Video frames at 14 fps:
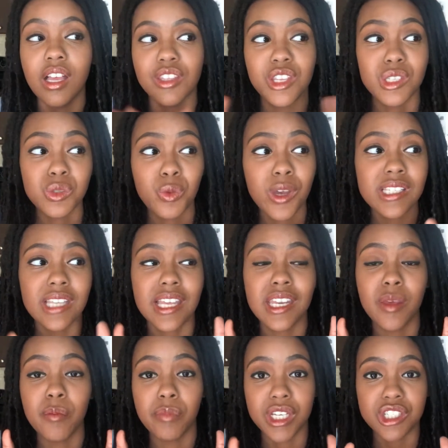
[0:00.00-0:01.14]
This was an
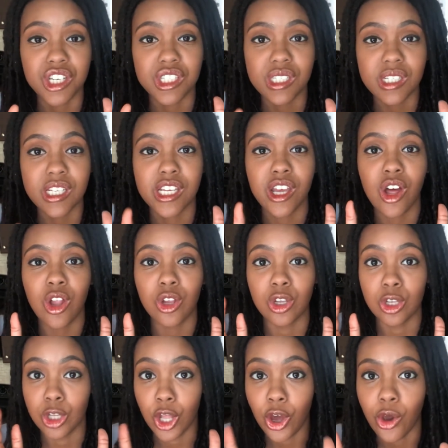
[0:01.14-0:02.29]
ambitiously
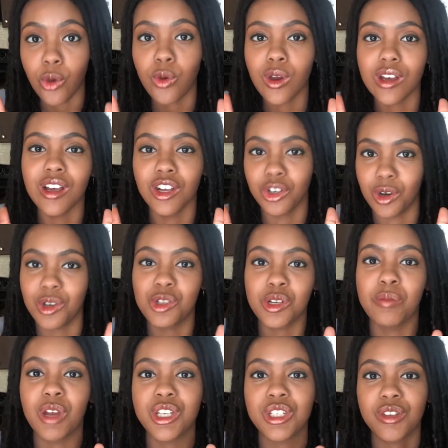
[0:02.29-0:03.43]
low grocery
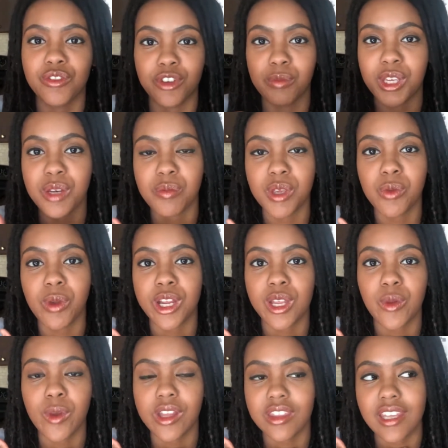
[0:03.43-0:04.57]
budget for me to be working
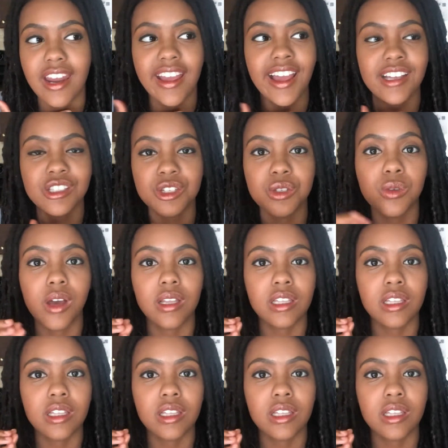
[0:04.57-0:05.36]
with, and I had to do a